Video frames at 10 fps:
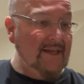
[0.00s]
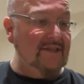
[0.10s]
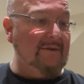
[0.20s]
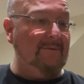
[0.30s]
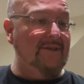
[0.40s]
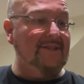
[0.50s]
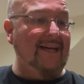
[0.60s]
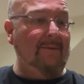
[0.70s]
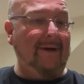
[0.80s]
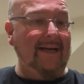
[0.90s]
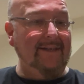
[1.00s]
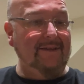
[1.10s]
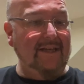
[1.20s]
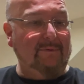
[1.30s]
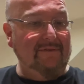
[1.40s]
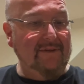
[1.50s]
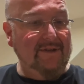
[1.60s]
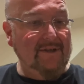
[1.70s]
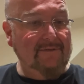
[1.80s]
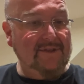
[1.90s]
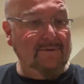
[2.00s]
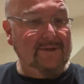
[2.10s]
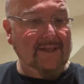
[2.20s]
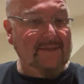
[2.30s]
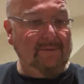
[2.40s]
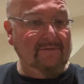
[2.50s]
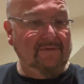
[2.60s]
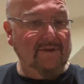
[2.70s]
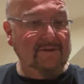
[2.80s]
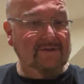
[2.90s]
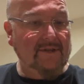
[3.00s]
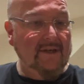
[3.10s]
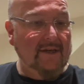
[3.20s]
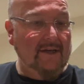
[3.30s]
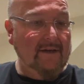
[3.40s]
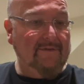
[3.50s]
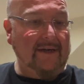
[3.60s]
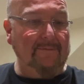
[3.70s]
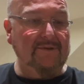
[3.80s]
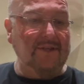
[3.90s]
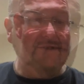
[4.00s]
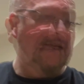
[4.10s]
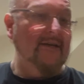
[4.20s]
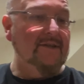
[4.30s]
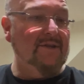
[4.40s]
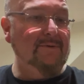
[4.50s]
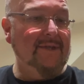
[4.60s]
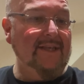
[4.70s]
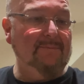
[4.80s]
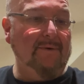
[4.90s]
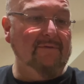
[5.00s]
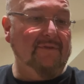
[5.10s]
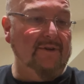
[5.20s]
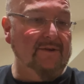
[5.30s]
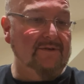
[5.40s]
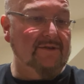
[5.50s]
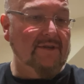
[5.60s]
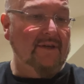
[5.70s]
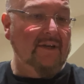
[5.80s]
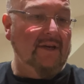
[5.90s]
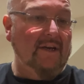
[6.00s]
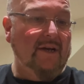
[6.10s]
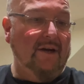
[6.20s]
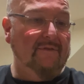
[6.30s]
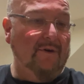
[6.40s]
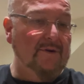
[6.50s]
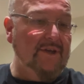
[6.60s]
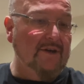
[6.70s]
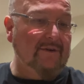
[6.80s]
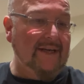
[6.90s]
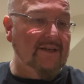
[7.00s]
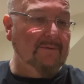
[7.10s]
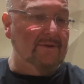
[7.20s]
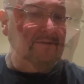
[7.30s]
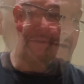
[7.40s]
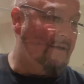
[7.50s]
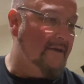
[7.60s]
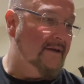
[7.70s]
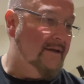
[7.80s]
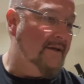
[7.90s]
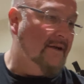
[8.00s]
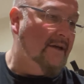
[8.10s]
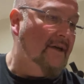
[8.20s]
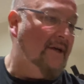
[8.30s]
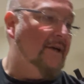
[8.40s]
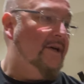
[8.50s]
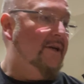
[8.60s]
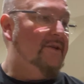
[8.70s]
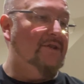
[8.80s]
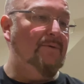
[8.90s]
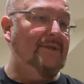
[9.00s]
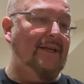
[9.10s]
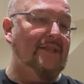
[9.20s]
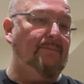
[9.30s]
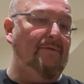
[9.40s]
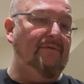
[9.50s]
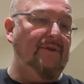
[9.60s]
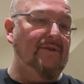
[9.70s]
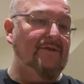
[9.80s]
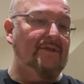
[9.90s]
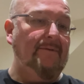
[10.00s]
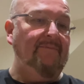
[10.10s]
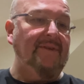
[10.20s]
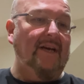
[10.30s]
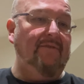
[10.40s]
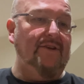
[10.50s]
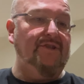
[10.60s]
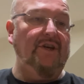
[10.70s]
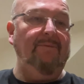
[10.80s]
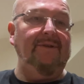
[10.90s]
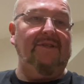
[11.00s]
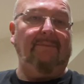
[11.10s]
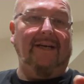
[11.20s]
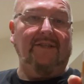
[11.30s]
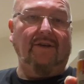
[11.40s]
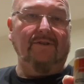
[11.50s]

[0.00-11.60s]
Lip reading: So I'm going to start by adding the equivalent of 2 teaspoonfuls of ground ginger, 2 teaspoonfuls of onion granules, 2 teaspoonfuls of a German spice called